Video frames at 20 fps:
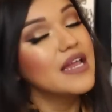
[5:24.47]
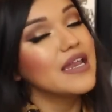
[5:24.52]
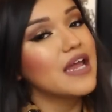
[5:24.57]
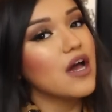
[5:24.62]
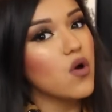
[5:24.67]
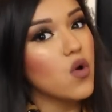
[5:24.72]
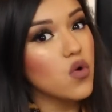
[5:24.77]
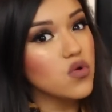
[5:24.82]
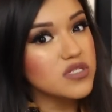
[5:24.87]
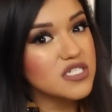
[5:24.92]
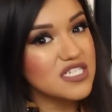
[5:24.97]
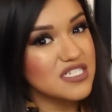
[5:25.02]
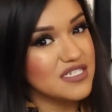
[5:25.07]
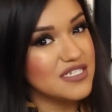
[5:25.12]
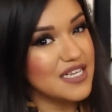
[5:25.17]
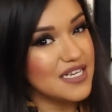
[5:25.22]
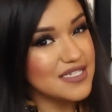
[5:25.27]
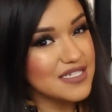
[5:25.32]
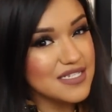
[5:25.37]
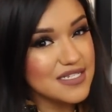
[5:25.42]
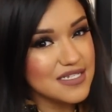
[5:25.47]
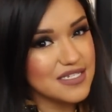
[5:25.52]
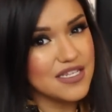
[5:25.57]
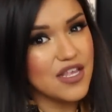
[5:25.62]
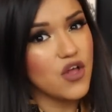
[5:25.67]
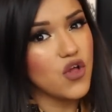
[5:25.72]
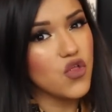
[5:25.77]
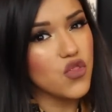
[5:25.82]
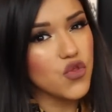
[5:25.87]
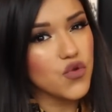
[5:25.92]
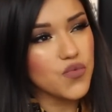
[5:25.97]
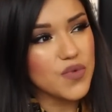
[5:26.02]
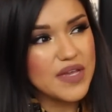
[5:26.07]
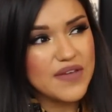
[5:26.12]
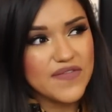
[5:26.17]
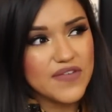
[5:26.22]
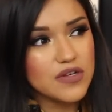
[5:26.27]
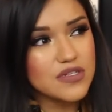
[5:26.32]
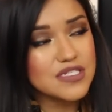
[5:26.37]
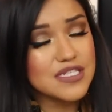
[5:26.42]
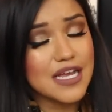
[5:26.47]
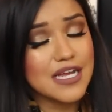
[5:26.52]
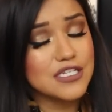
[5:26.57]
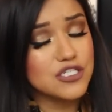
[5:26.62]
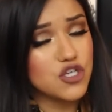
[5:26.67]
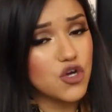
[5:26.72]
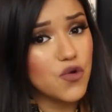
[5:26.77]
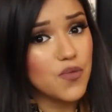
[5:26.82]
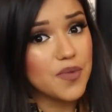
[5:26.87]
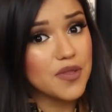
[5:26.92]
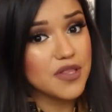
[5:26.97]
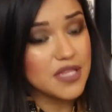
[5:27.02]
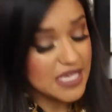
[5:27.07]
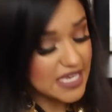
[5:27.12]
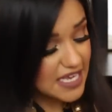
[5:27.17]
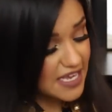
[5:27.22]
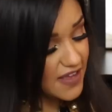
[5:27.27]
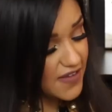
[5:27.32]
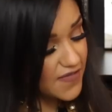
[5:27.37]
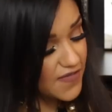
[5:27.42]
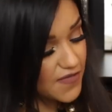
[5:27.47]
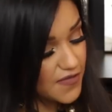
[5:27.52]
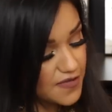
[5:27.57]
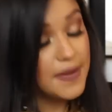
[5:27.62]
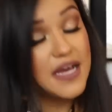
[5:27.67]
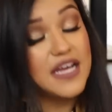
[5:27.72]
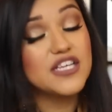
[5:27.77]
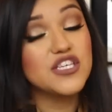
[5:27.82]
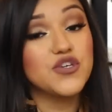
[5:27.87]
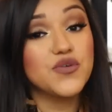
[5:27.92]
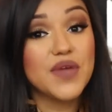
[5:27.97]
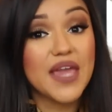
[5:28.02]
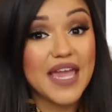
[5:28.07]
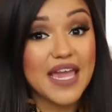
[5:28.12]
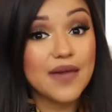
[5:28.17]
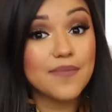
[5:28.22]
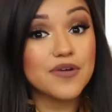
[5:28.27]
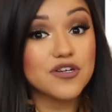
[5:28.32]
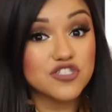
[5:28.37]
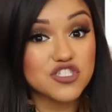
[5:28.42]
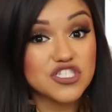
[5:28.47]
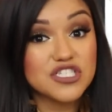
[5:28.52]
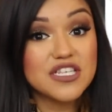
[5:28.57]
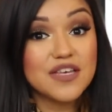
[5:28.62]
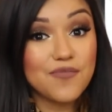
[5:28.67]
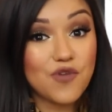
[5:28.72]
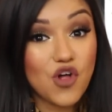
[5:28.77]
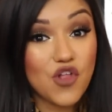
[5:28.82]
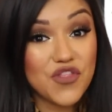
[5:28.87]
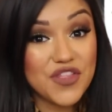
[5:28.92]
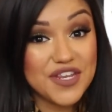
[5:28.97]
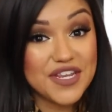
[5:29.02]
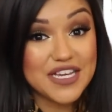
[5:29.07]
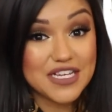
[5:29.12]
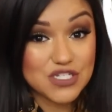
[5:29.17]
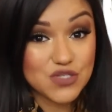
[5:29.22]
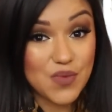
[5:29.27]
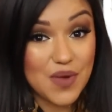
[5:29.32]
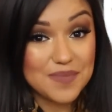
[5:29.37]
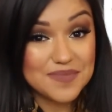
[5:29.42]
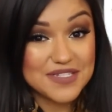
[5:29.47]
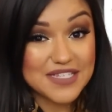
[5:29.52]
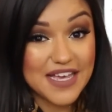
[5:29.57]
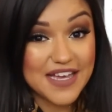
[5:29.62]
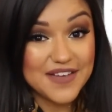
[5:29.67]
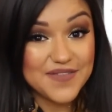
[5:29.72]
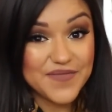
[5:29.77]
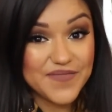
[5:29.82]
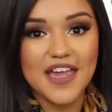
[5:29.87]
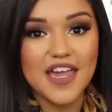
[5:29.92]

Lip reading: Now, Ulta doesn't sell the refills, I don't believe, but you can purchase them on the NYX website.